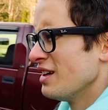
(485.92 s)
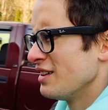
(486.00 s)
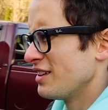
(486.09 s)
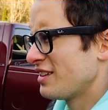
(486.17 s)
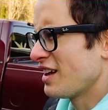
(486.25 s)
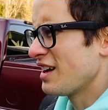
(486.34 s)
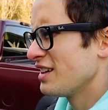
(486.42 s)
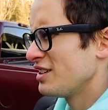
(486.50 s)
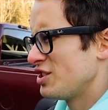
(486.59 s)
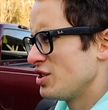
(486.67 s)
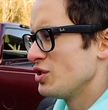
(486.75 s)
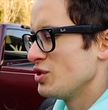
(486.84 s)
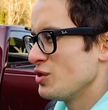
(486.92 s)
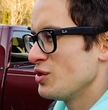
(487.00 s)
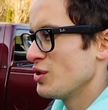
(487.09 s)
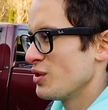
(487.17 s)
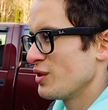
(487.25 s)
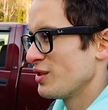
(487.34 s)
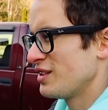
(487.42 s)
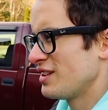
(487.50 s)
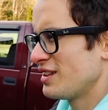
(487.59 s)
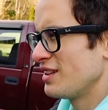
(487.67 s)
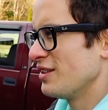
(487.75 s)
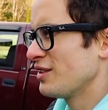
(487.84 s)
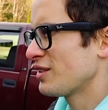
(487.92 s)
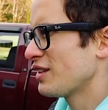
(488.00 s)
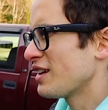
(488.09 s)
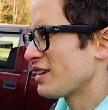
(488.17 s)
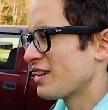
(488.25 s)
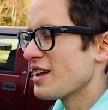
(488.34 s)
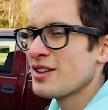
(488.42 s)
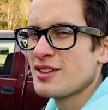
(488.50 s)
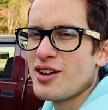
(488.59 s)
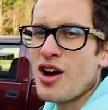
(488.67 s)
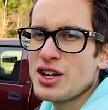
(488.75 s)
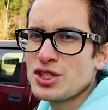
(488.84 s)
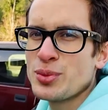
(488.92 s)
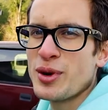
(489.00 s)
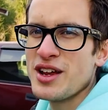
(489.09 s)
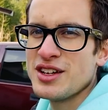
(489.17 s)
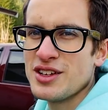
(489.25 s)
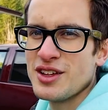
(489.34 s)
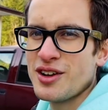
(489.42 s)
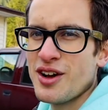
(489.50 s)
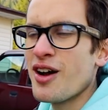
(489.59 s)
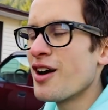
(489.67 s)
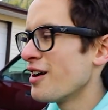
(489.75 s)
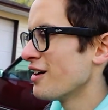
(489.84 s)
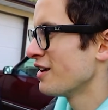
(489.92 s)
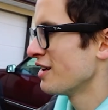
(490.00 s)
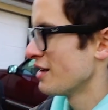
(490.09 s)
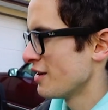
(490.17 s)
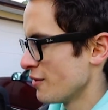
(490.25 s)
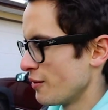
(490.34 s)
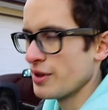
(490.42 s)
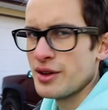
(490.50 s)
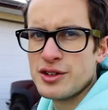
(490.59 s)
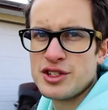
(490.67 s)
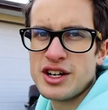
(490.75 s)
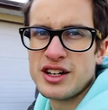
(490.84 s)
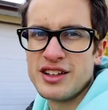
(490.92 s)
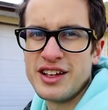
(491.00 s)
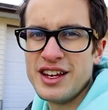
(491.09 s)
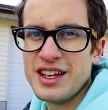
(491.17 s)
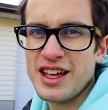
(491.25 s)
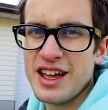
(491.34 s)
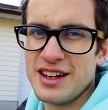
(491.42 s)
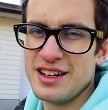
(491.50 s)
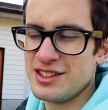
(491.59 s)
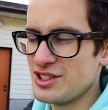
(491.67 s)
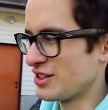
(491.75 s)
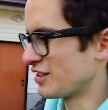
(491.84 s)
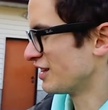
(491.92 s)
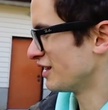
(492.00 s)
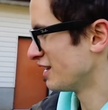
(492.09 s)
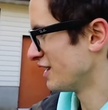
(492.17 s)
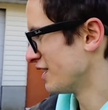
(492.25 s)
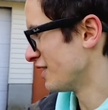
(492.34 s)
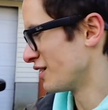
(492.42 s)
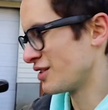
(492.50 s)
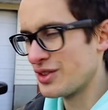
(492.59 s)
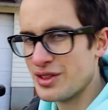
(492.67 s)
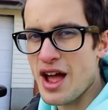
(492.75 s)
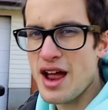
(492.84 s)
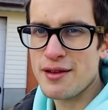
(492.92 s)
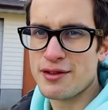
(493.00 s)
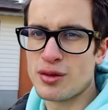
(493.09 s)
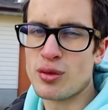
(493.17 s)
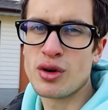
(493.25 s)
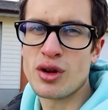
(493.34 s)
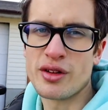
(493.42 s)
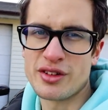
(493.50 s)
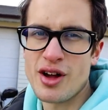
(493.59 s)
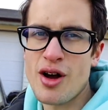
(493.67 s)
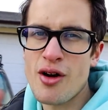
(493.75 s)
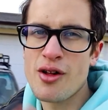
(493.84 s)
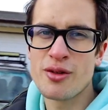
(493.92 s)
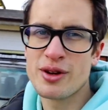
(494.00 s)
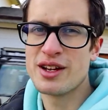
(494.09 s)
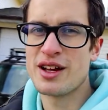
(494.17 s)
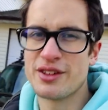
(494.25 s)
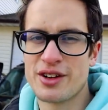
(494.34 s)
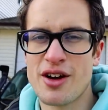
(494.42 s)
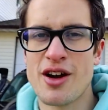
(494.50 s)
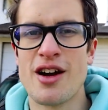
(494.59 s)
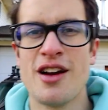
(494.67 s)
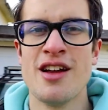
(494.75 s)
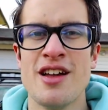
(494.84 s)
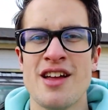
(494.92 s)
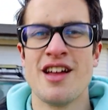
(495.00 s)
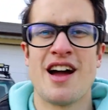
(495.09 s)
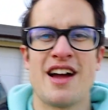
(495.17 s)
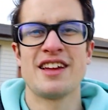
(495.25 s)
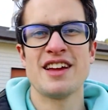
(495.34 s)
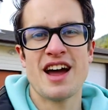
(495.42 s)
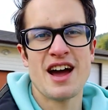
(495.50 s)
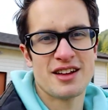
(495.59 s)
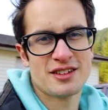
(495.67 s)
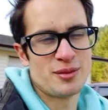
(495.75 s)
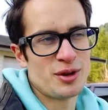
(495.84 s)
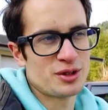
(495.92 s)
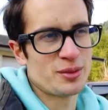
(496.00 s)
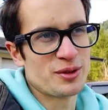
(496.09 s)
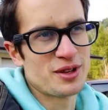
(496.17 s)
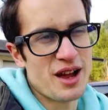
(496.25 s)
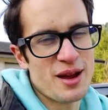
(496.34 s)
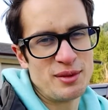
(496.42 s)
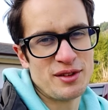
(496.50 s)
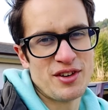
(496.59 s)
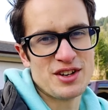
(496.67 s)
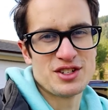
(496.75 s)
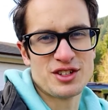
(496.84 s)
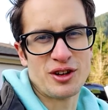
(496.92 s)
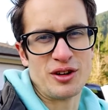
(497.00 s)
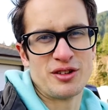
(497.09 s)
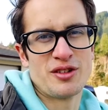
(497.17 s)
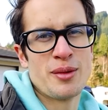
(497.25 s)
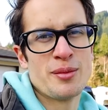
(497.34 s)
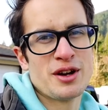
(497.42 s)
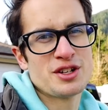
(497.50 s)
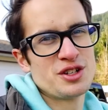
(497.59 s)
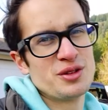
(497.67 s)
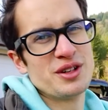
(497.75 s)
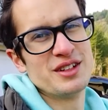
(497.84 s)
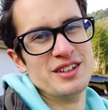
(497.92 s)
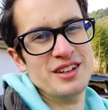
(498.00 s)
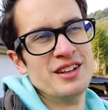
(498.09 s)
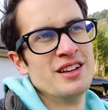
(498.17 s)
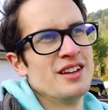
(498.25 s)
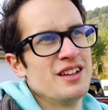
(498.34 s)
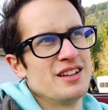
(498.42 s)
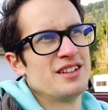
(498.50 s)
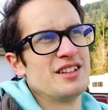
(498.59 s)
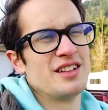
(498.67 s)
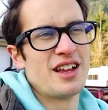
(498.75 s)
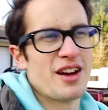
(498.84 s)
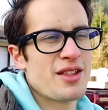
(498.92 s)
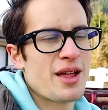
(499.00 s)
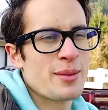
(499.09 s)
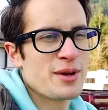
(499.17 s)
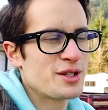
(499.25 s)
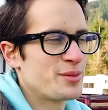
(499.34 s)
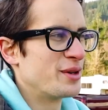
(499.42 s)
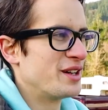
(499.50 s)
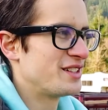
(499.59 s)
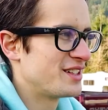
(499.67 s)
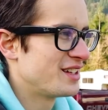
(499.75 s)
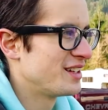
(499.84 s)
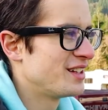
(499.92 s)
decided to, looks like, take Scotch-Brite to the car while they were trying to clean it, and I have swirls all the way down the car. I get asked multiple times if I just took a scrub brush to it and didn't care that much, but